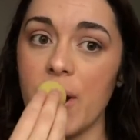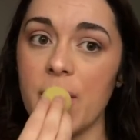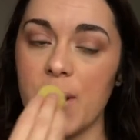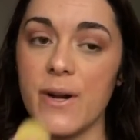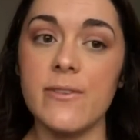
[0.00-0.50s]

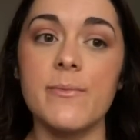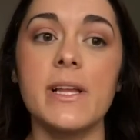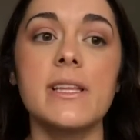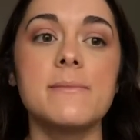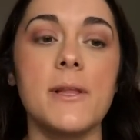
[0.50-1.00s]
and there's my
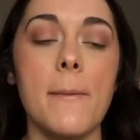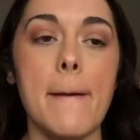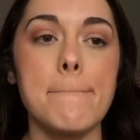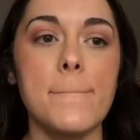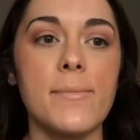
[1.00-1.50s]
lip, a
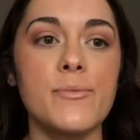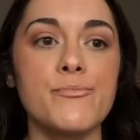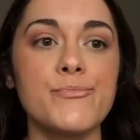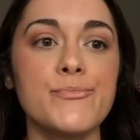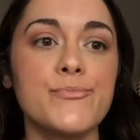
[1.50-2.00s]

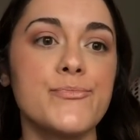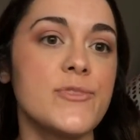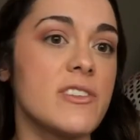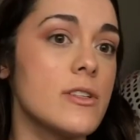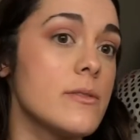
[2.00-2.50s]

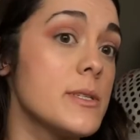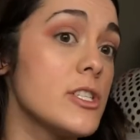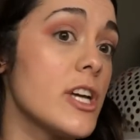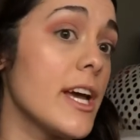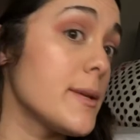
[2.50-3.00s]
little bit of
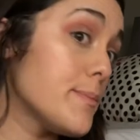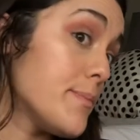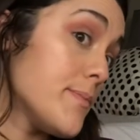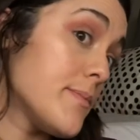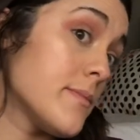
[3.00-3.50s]
shine.
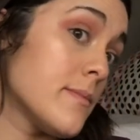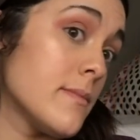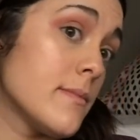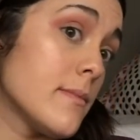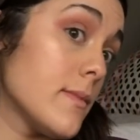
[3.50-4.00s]

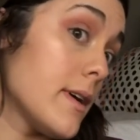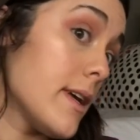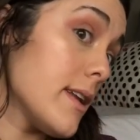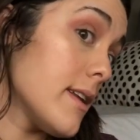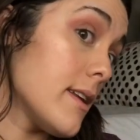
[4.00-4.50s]

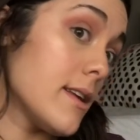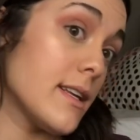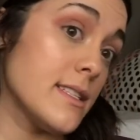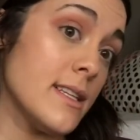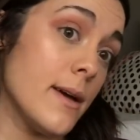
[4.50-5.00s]
But
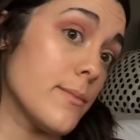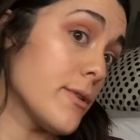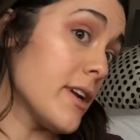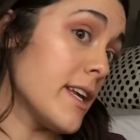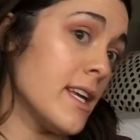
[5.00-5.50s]
isn't that
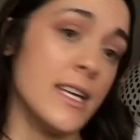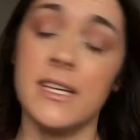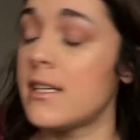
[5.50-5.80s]
pretty?